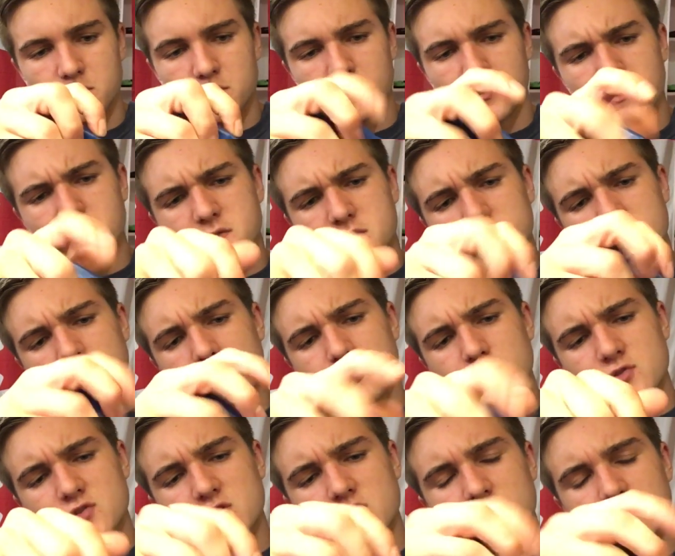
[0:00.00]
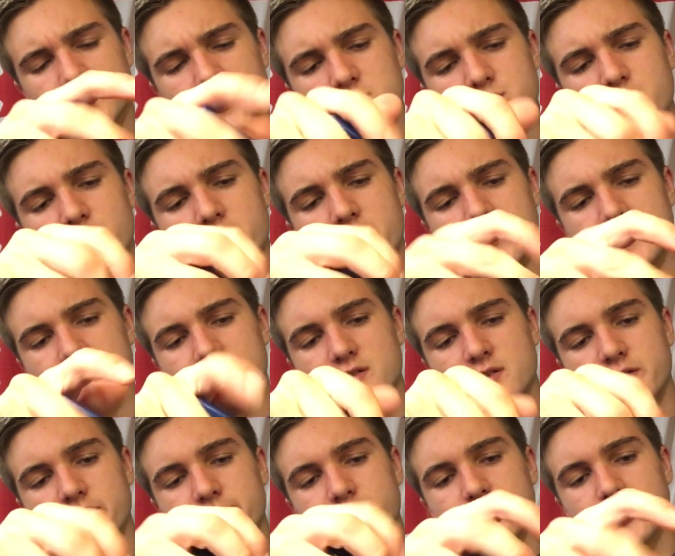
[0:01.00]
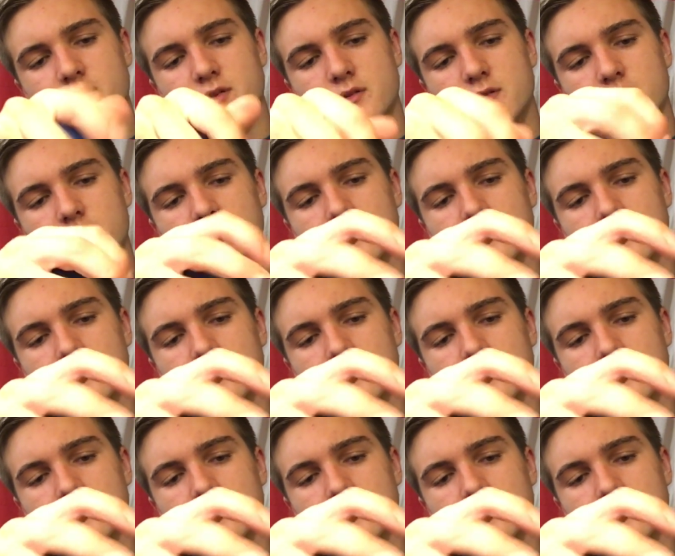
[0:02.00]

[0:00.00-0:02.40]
Most of the time the shell just pries off, but